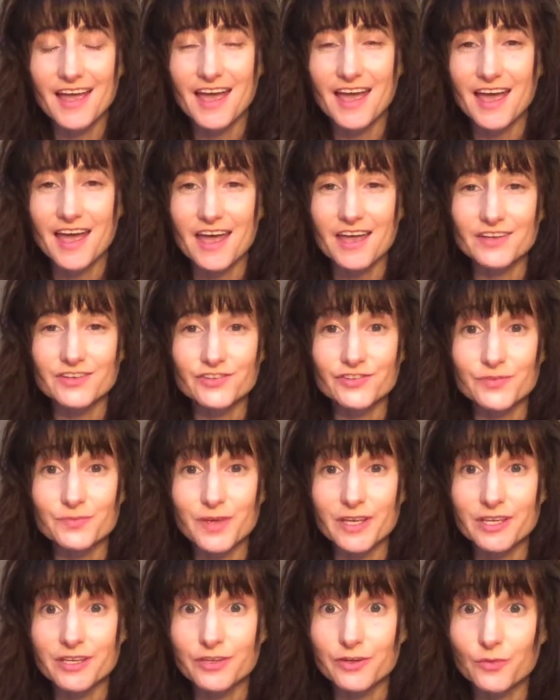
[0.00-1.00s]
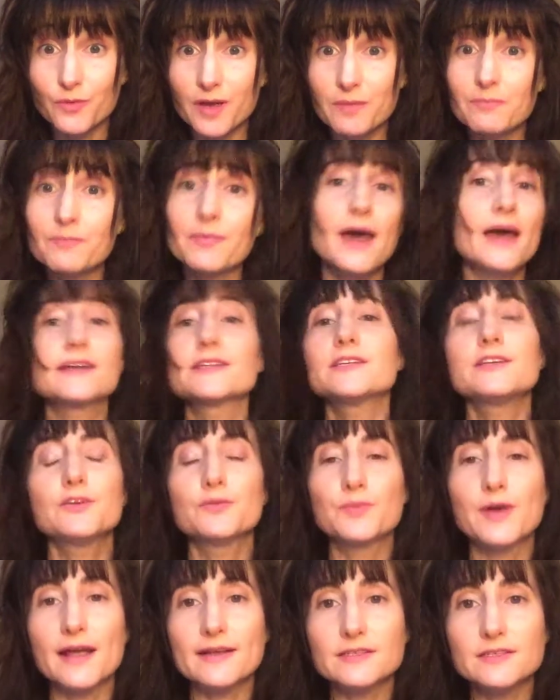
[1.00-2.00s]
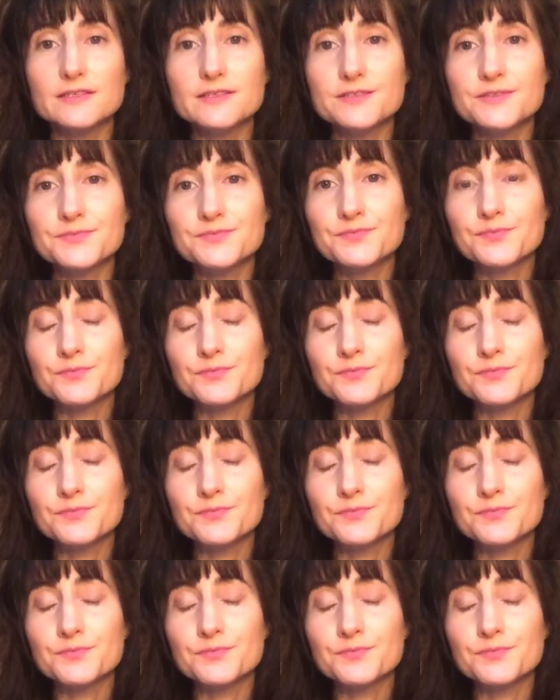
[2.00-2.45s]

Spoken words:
and you're making your way back to your practice,